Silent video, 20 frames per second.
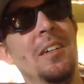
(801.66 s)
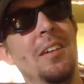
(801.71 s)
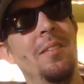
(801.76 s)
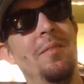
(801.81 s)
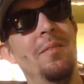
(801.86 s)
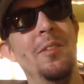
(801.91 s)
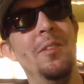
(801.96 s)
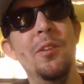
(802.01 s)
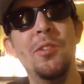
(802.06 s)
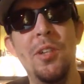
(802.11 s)

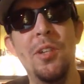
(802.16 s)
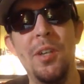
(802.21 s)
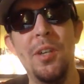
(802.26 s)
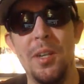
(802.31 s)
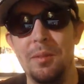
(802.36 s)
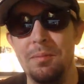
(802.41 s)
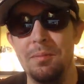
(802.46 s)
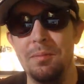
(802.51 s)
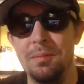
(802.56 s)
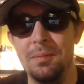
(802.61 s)
Feels
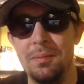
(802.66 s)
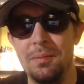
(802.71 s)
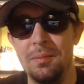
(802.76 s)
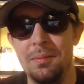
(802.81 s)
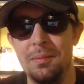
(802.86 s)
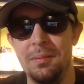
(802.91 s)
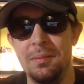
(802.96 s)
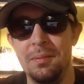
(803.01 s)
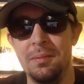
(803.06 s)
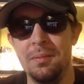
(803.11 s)
good.
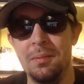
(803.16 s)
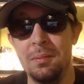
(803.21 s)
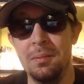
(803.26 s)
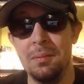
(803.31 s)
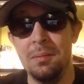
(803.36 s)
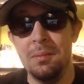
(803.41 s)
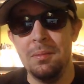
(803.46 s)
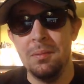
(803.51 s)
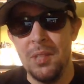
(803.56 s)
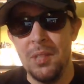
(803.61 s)

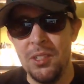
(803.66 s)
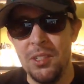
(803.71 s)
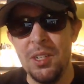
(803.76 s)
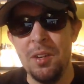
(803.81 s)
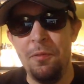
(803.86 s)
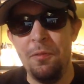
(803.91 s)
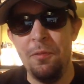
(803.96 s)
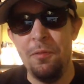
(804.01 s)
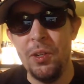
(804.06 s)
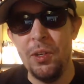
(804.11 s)
Doesn't it
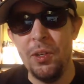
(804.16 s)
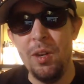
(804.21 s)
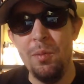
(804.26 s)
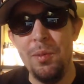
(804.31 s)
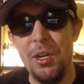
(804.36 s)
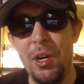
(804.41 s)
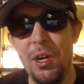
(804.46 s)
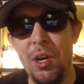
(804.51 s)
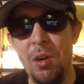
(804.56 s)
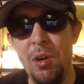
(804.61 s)
feel good to be
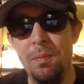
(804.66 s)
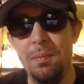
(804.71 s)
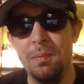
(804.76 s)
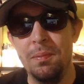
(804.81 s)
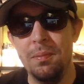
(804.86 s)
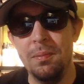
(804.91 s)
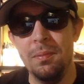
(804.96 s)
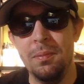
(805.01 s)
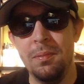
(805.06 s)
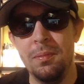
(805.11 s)
home?
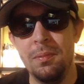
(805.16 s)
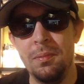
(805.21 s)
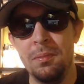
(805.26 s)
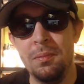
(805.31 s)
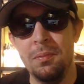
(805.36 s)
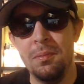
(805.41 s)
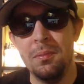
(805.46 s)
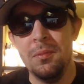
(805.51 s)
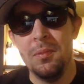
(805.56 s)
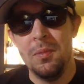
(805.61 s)

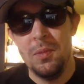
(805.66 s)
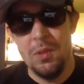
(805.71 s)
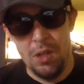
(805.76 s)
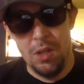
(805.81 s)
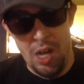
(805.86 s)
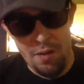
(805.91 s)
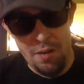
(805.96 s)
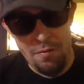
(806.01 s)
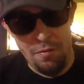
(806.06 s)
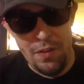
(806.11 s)

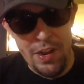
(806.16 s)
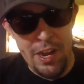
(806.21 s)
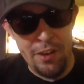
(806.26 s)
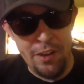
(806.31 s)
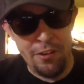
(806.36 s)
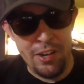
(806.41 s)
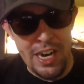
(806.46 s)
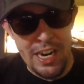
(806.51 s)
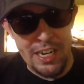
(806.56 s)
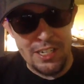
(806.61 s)
On
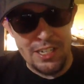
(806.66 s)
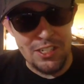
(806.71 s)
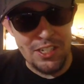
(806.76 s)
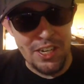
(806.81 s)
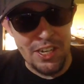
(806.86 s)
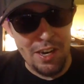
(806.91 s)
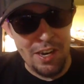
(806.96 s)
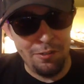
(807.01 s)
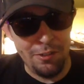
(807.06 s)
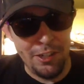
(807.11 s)
Fantrax
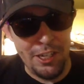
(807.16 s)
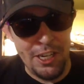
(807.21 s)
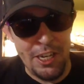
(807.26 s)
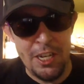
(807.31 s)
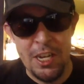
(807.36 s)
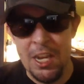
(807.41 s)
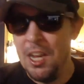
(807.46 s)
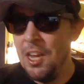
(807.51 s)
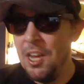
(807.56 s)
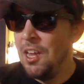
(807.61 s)

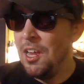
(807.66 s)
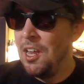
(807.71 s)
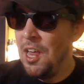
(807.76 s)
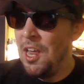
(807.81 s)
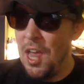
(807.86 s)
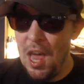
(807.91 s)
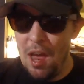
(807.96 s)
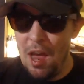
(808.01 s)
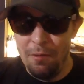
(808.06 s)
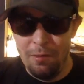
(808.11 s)
safely.
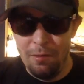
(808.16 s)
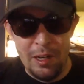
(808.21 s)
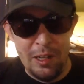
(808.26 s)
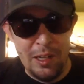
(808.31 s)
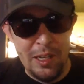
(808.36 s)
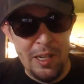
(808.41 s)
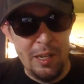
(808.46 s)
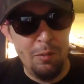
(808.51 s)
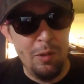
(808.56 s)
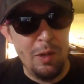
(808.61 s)
Every
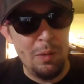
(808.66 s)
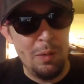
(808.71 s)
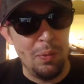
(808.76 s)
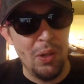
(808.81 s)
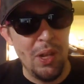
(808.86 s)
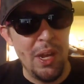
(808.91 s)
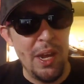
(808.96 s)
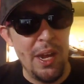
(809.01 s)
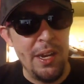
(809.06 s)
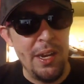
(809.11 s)
league we
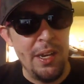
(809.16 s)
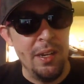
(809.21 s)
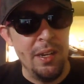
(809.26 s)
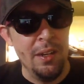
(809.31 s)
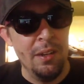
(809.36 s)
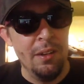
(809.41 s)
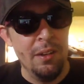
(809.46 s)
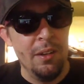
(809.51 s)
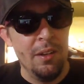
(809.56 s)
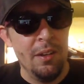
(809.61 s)
play.
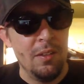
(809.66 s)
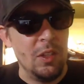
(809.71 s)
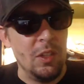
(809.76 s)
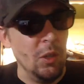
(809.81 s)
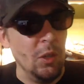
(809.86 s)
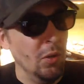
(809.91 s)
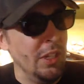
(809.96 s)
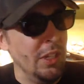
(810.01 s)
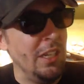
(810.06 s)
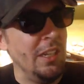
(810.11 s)
The
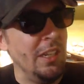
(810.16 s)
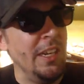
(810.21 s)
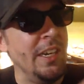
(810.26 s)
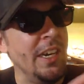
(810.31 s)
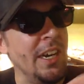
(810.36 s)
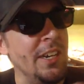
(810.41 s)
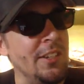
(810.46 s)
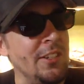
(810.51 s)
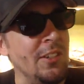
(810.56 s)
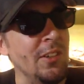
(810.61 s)
only league
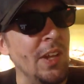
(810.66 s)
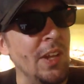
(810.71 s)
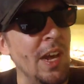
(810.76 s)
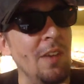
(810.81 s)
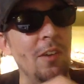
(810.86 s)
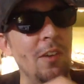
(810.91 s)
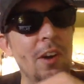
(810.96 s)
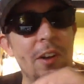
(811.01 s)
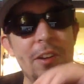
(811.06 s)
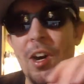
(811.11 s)
I still
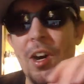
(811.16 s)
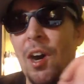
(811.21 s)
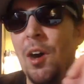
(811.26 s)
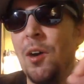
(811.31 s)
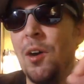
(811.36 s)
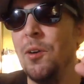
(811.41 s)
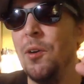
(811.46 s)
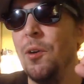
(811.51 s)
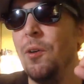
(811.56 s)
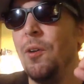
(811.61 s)
have on
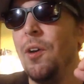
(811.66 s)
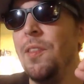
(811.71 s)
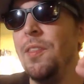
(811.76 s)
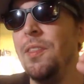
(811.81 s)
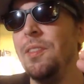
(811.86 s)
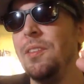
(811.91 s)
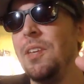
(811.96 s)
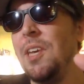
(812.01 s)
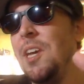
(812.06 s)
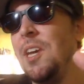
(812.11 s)
Yahoo,
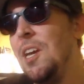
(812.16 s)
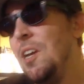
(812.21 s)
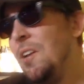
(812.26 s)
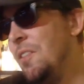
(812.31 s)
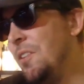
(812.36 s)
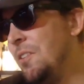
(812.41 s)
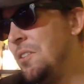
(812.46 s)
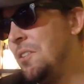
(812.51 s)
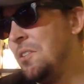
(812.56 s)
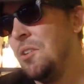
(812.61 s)
and Keenan,
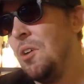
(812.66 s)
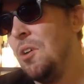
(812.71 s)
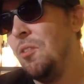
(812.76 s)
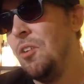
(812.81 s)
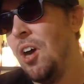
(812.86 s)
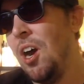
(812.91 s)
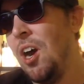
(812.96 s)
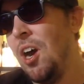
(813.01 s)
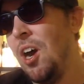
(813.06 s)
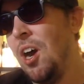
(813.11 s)
this is no
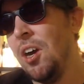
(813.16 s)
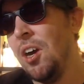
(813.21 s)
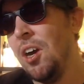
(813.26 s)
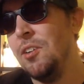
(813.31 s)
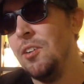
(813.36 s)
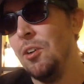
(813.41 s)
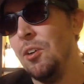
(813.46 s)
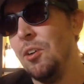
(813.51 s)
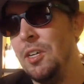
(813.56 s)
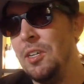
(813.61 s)
knock on
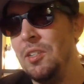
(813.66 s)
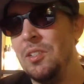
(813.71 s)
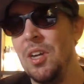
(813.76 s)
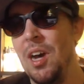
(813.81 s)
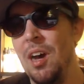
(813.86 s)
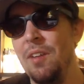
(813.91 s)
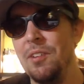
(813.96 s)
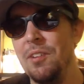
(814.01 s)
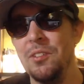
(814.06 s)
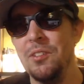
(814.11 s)
your leagues,
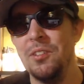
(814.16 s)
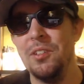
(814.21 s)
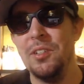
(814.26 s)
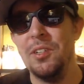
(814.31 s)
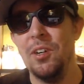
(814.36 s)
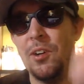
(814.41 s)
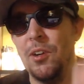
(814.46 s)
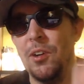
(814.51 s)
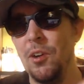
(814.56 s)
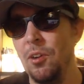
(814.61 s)
obviously,
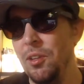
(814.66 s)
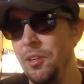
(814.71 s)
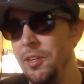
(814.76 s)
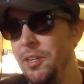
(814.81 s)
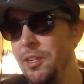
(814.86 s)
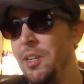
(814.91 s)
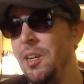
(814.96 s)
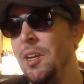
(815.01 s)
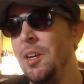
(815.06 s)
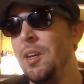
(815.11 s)
or your
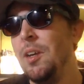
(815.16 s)
league.